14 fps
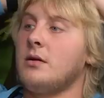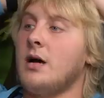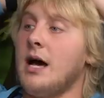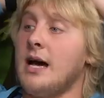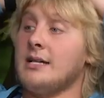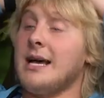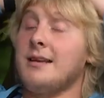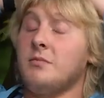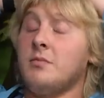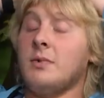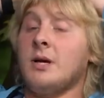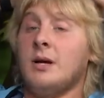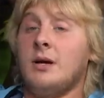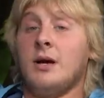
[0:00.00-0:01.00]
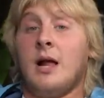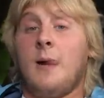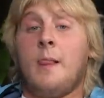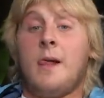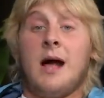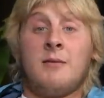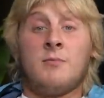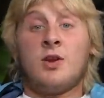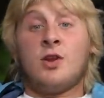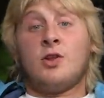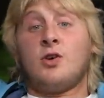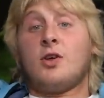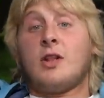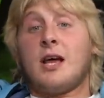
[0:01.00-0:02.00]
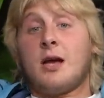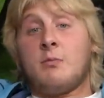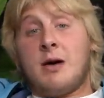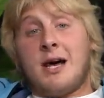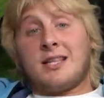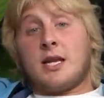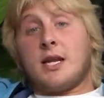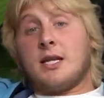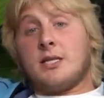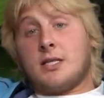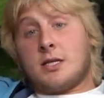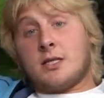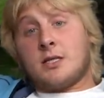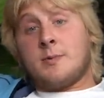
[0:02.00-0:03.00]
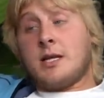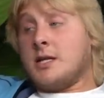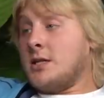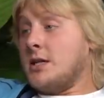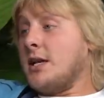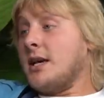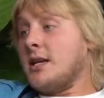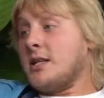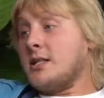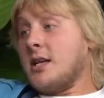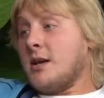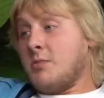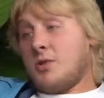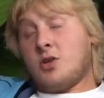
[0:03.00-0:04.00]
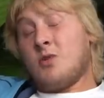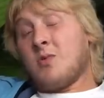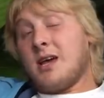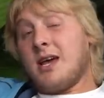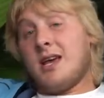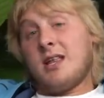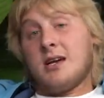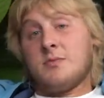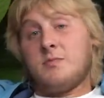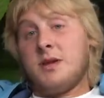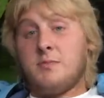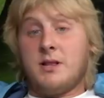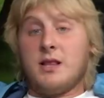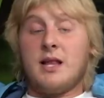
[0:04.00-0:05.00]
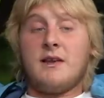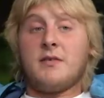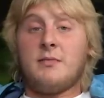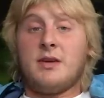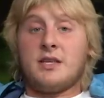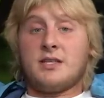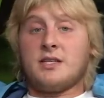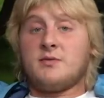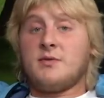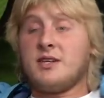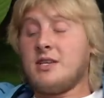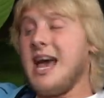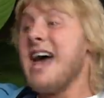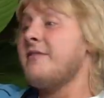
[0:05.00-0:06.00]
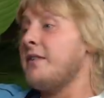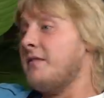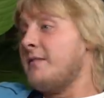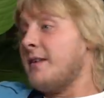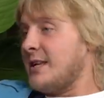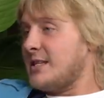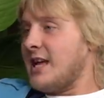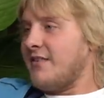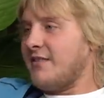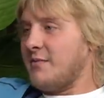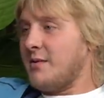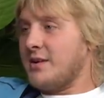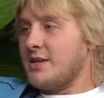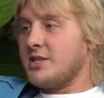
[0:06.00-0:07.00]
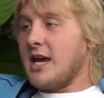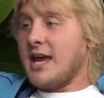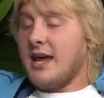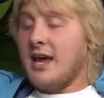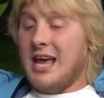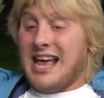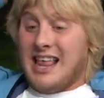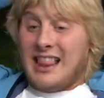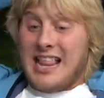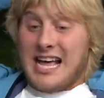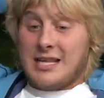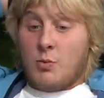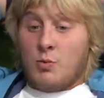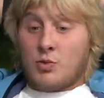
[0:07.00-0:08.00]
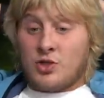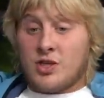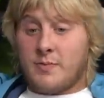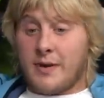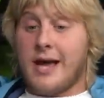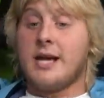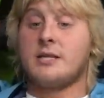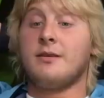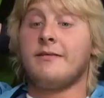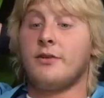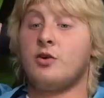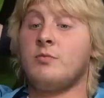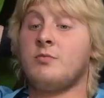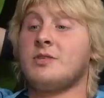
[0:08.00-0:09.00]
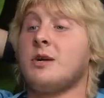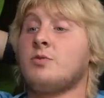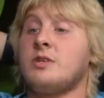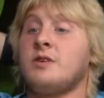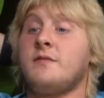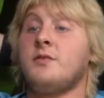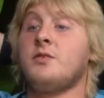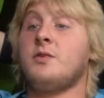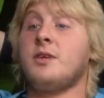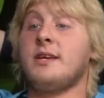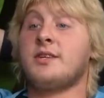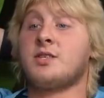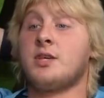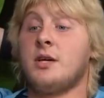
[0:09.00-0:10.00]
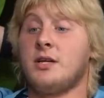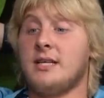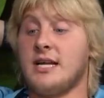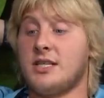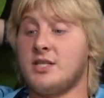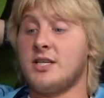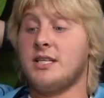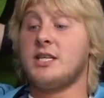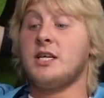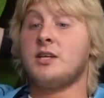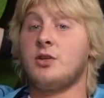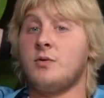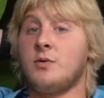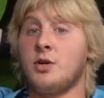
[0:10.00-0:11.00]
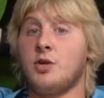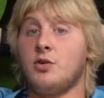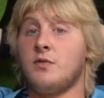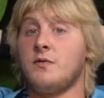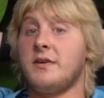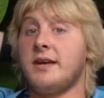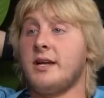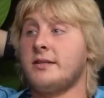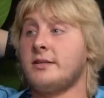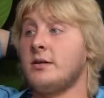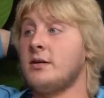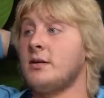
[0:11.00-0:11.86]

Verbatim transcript: I'm going to look like a mad, crazy conspiracy theorist here, but I don't care. Like, people laugh at me as it is. When Everton fans laugh at me when I say it, lad, it wouldn't surprise me if it comes out in a few years that City are doing a Juve, lad.